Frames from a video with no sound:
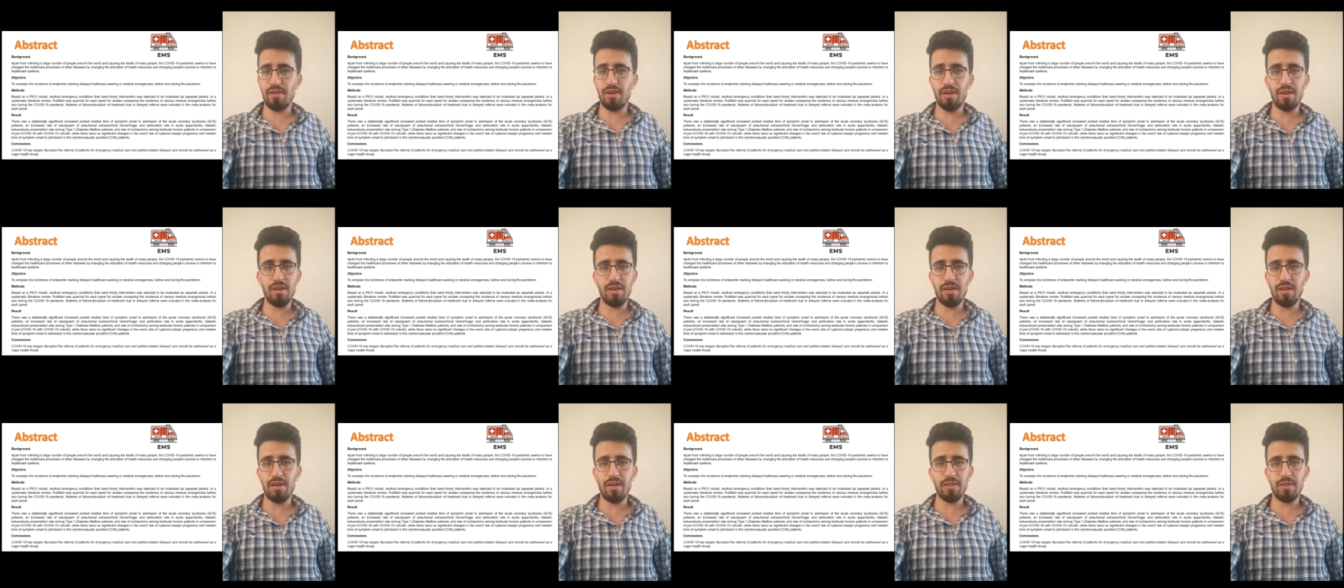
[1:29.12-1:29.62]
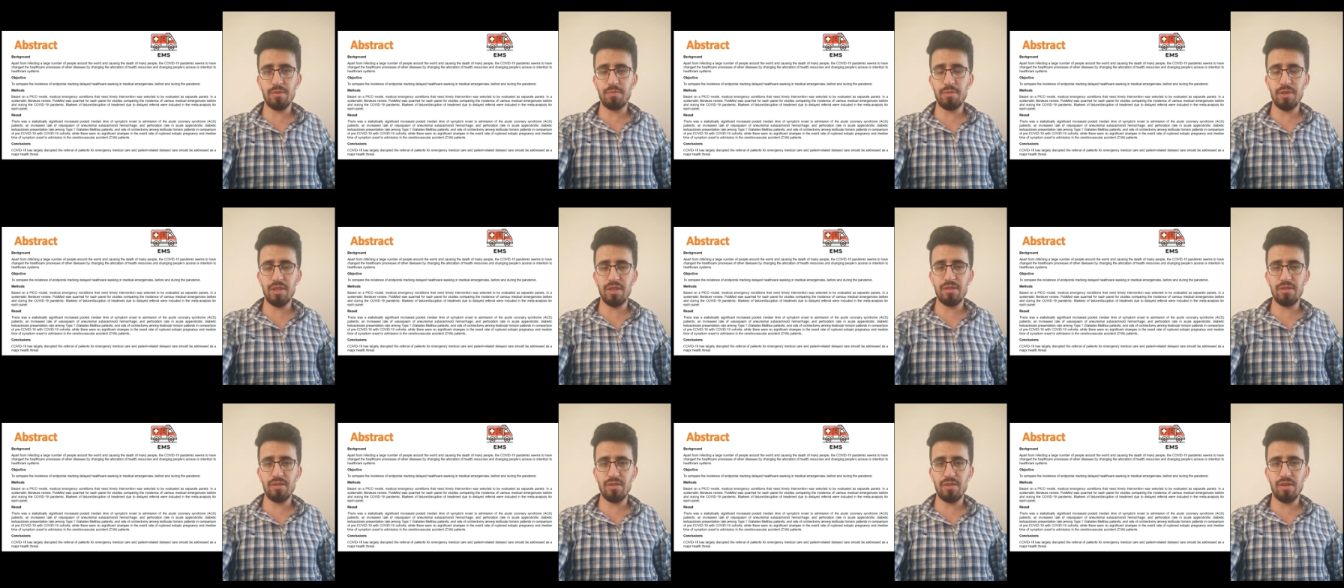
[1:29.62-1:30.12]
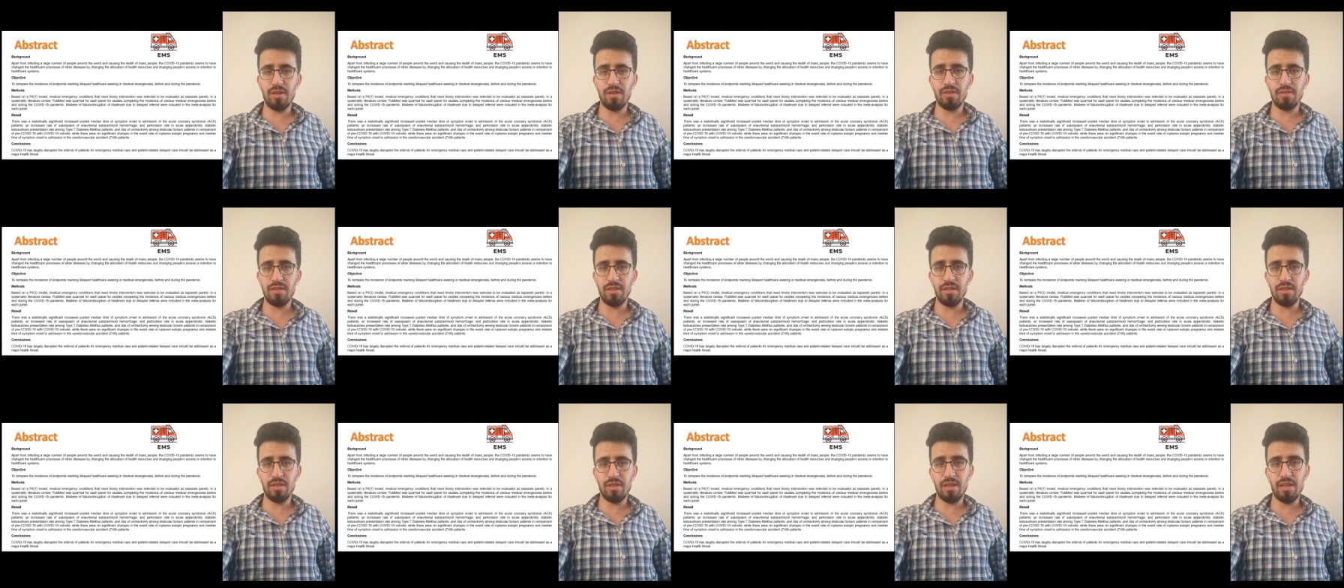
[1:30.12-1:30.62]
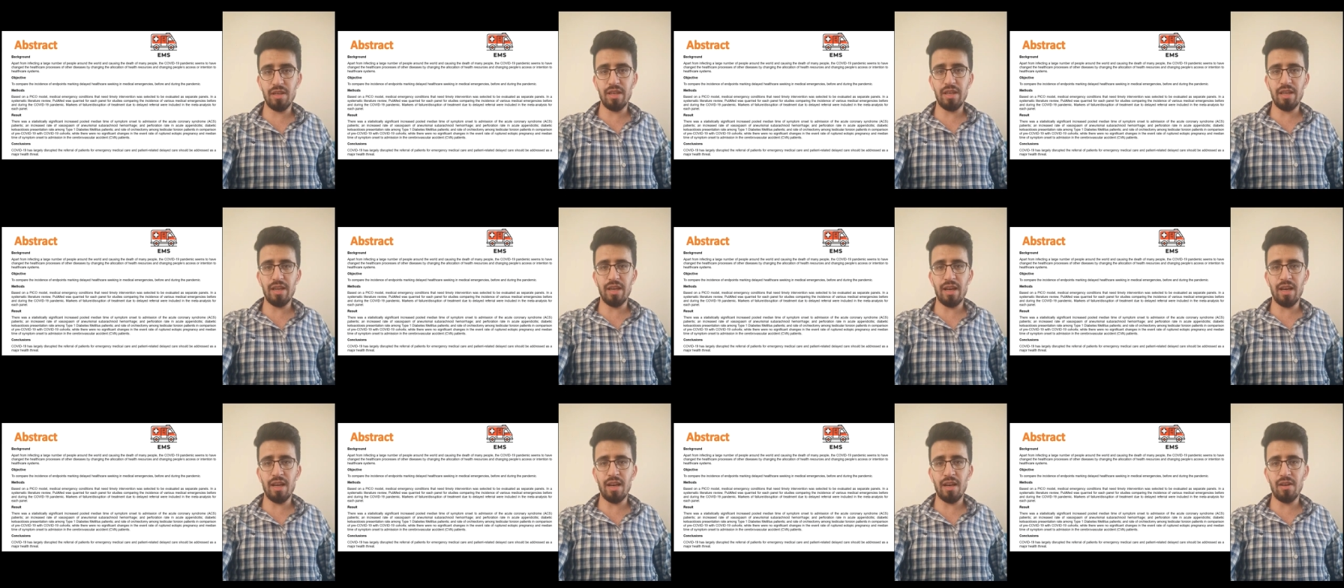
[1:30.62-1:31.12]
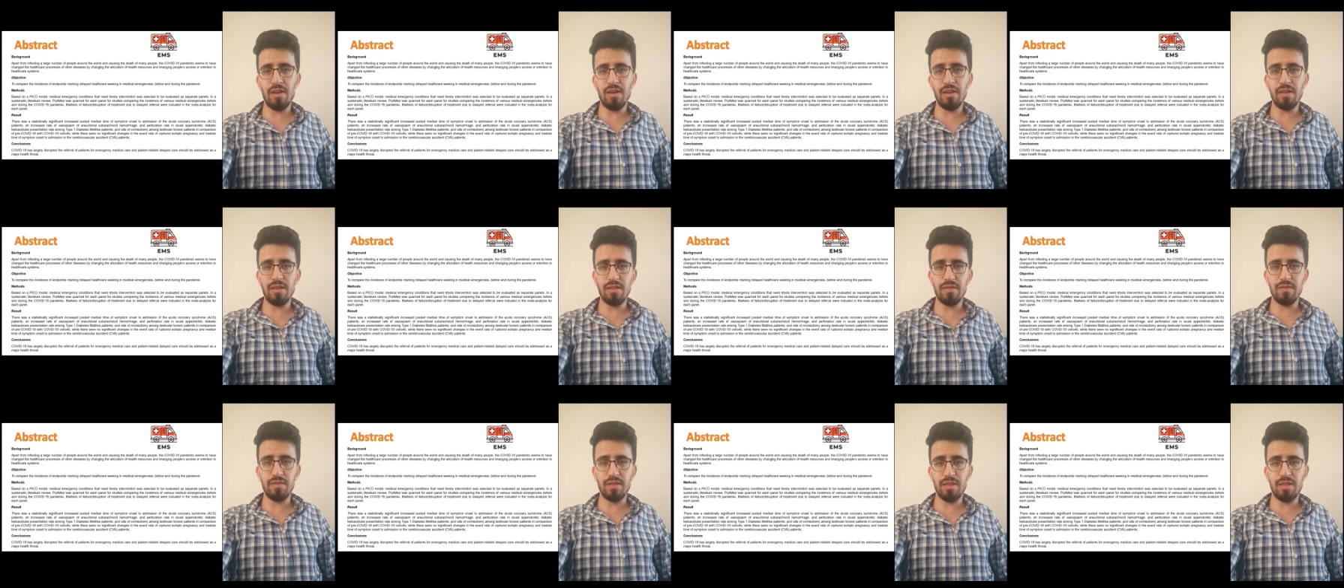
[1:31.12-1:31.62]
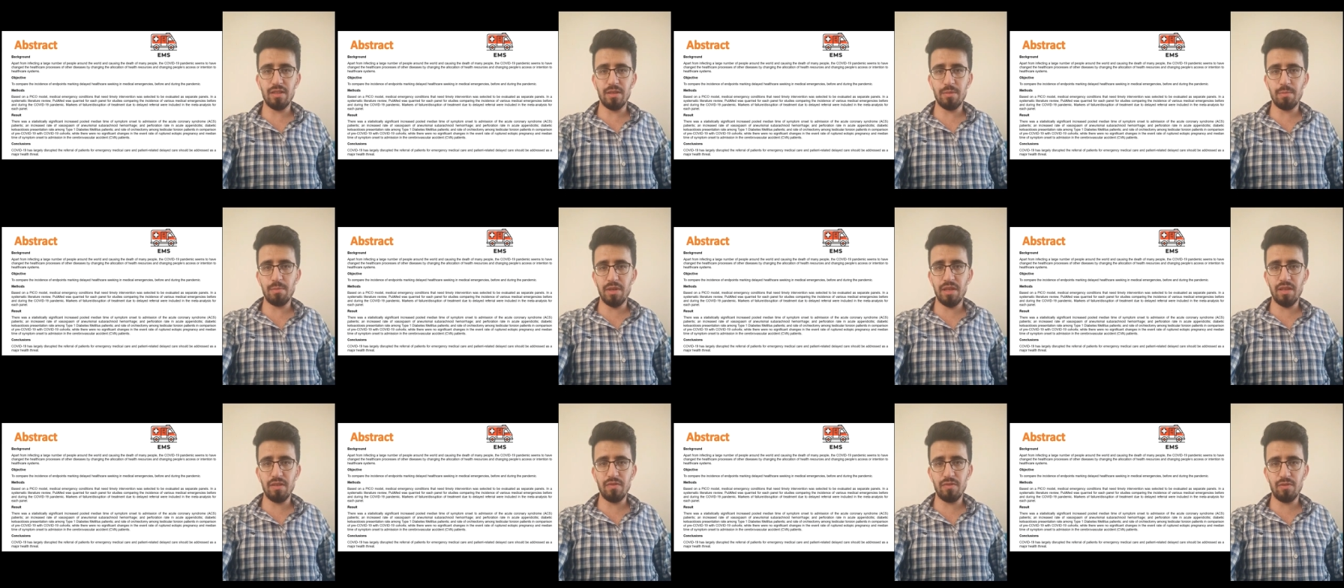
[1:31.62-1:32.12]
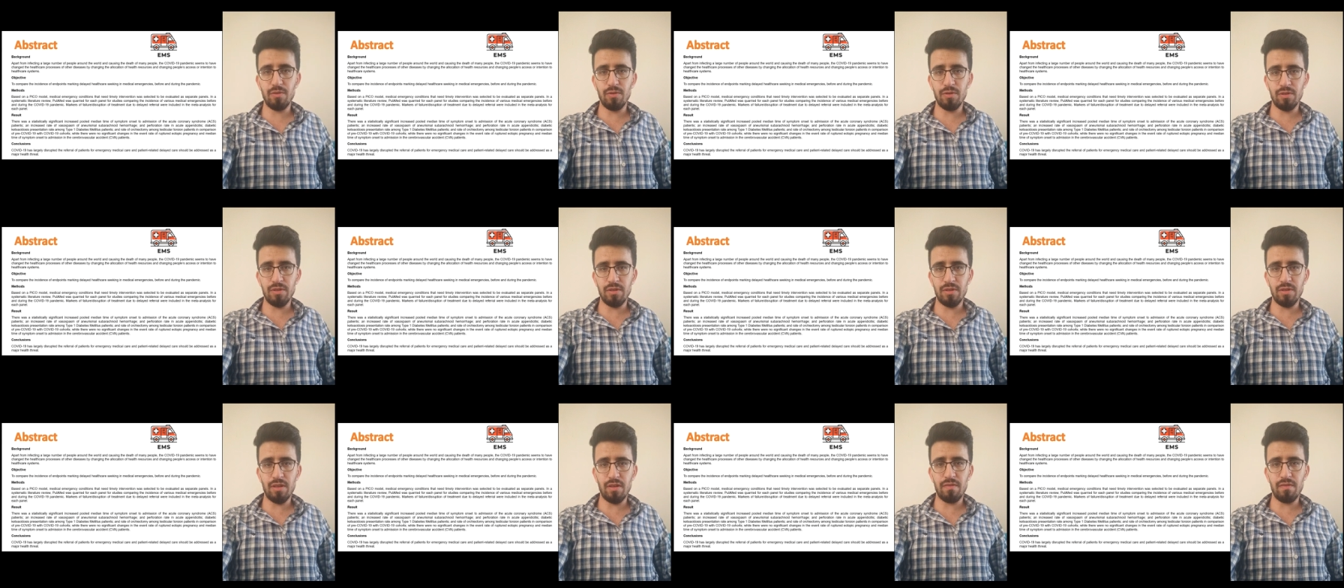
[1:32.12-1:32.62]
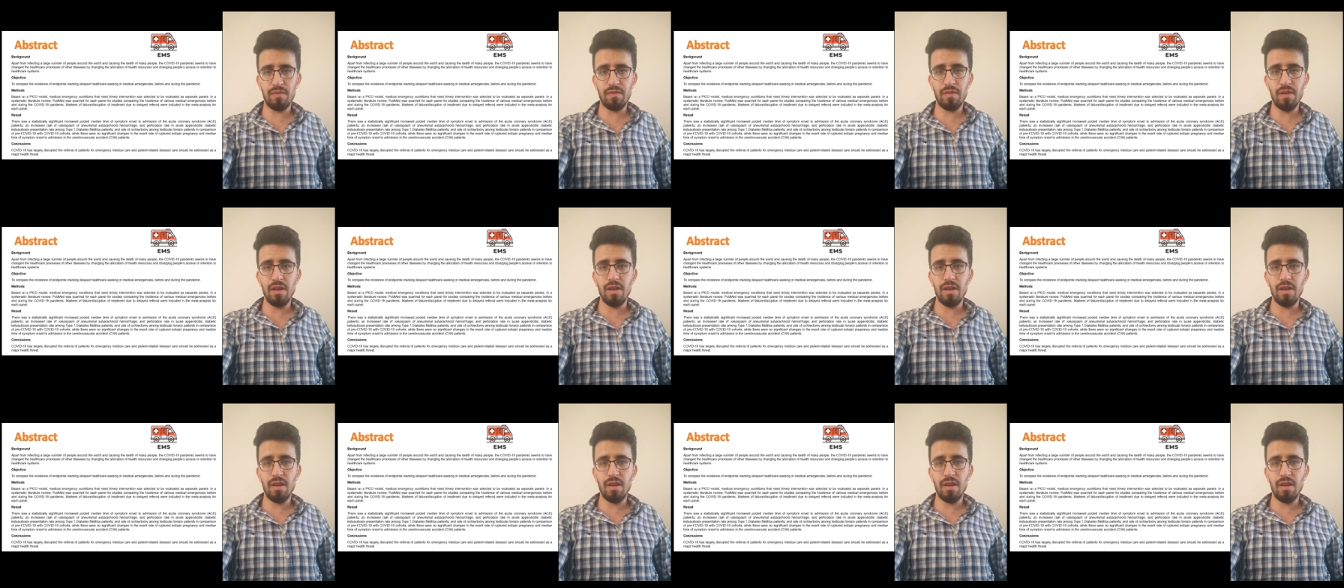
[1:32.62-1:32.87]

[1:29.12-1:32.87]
while not being directly aligned with the main focus of